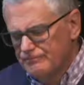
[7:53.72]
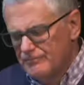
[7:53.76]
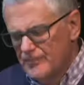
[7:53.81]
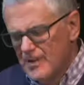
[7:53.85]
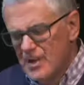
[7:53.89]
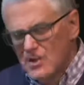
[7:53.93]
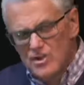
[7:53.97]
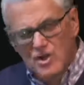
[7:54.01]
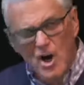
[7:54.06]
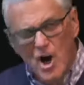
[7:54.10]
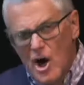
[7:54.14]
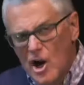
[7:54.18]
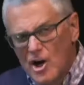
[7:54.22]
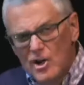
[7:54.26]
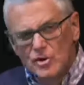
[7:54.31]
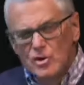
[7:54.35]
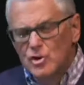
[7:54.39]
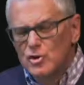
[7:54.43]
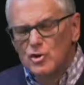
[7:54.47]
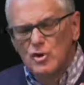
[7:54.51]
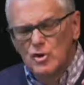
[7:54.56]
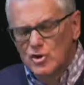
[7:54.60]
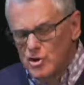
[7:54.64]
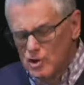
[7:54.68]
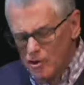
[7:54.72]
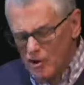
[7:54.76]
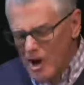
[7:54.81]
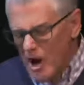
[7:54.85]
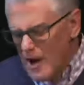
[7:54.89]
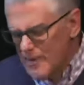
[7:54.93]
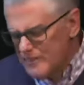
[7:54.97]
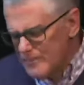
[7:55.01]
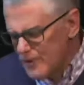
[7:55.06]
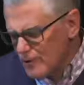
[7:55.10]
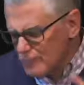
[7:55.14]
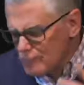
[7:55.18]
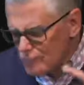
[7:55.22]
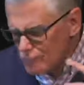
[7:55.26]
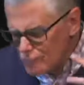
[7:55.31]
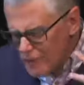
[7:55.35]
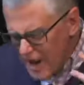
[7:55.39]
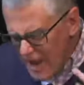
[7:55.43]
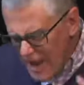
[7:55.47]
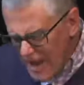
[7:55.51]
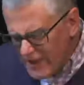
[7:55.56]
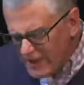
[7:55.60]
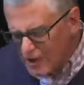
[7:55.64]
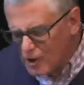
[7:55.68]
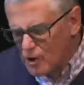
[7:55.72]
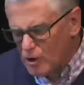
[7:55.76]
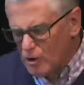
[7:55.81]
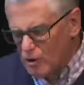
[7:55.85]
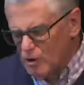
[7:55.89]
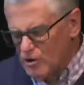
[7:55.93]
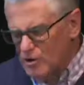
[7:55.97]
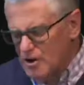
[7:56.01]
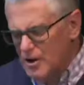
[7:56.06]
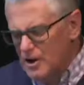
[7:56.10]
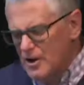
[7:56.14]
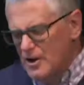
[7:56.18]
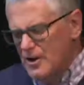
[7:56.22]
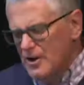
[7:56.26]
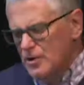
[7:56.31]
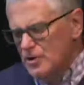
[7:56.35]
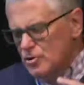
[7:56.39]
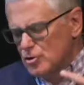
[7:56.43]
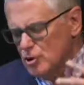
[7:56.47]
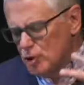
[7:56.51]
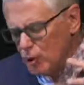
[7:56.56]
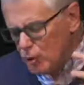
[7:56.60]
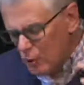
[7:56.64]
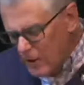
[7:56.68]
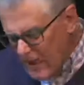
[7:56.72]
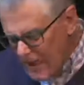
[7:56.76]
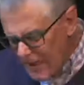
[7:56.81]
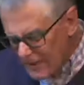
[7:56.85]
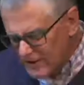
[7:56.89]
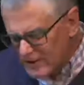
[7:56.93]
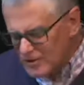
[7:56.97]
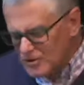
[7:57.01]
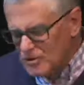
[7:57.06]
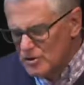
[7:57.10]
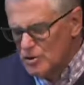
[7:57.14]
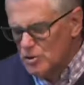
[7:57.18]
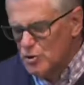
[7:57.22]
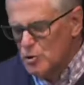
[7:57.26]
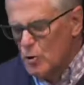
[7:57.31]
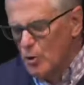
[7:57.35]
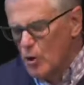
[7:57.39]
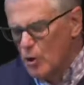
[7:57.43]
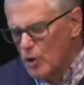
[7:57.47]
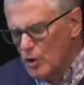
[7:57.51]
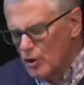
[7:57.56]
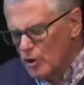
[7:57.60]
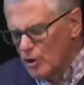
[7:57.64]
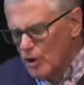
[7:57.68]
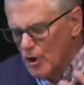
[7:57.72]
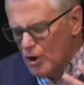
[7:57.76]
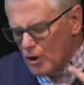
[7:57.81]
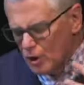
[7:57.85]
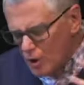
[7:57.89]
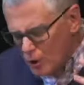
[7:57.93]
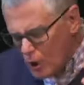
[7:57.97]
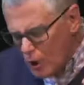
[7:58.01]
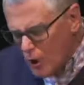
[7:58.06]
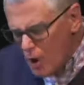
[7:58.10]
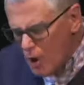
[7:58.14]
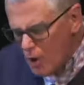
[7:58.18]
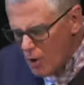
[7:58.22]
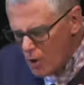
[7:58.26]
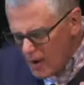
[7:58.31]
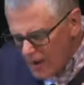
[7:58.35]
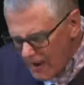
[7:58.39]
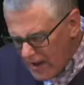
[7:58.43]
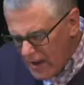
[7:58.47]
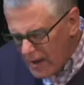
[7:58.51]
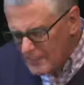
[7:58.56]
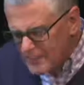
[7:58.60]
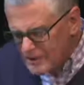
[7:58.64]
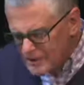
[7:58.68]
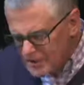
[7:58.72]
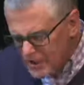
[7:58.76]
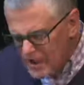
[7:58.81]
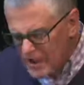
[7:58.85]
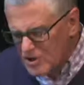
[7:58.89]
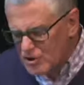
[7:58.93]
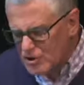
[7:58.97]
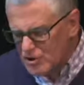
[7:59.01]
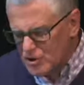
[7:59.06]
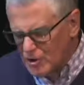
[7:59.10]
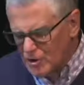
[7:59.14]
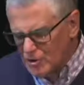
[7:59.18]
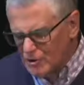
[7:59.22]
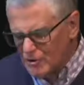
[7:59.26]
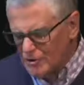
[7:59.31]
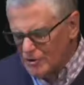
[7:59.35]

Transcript: it's hard to describe the radical trend toward cohabitation.